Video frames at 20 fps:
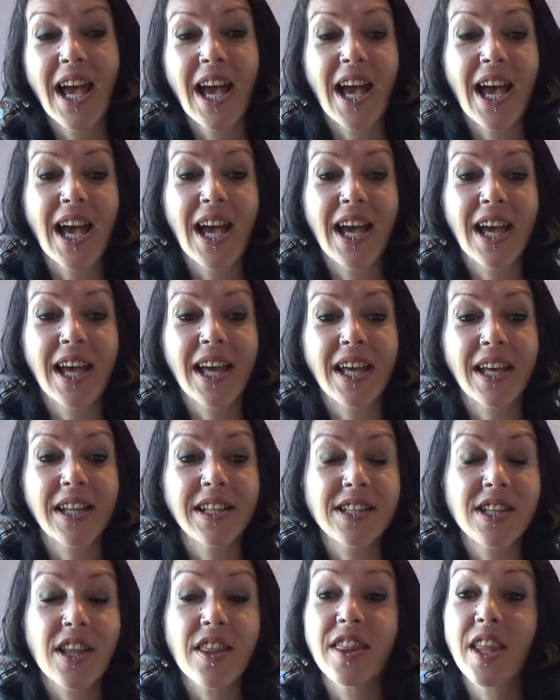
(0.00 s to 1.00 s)

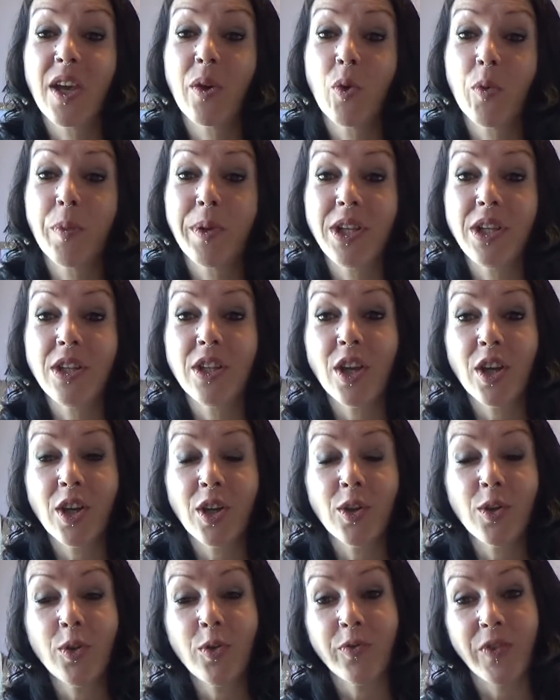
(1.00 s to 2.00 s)
and there will be
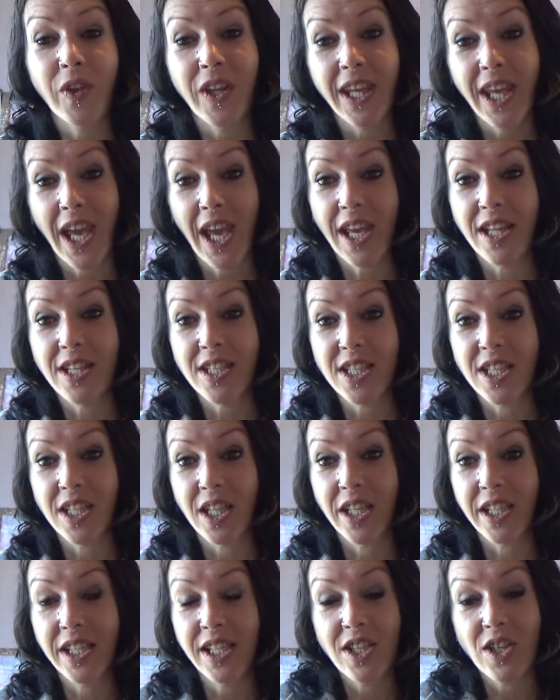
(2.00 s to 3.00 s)
no VKN
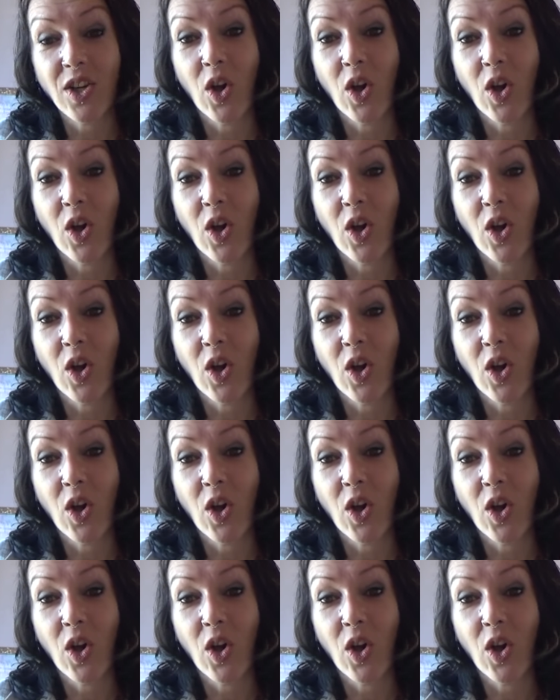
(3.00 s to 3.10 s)
tonight